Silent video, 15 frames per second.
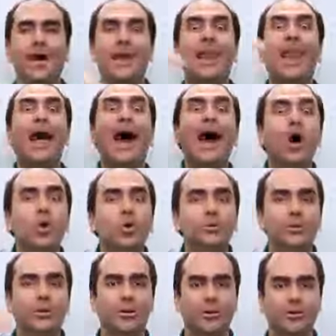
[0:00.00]

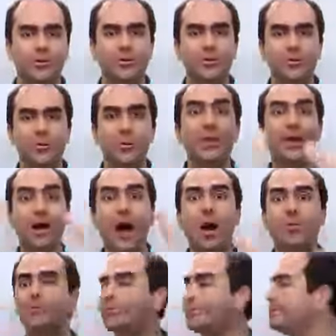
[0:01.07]
Louder. Speak
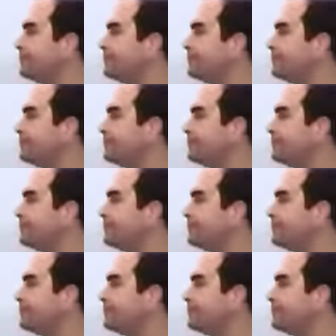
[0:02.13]
up.